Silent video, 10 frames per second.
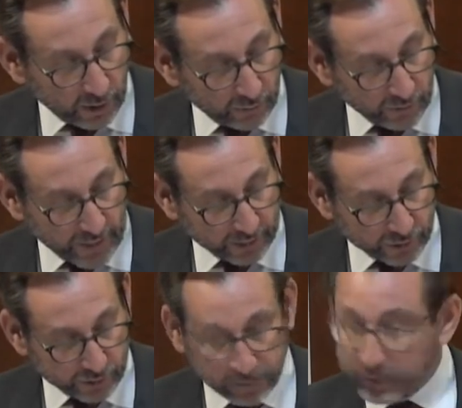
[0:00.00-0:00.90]
of the
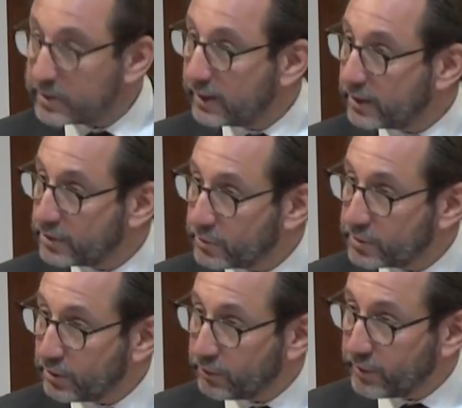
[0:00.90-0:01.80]
actions being taken to
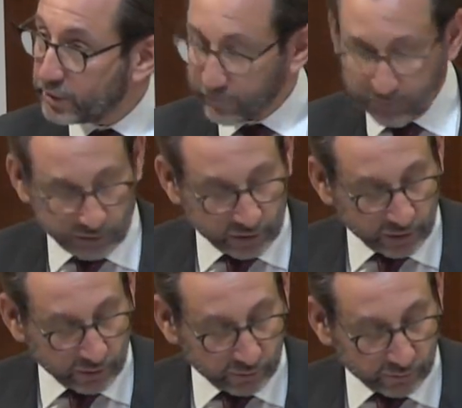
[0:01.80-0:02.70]
resolve each
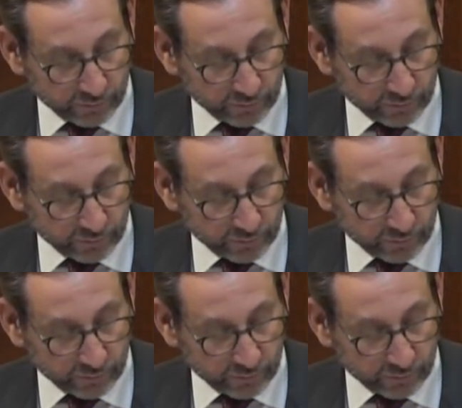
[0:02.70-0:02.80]
FSG call?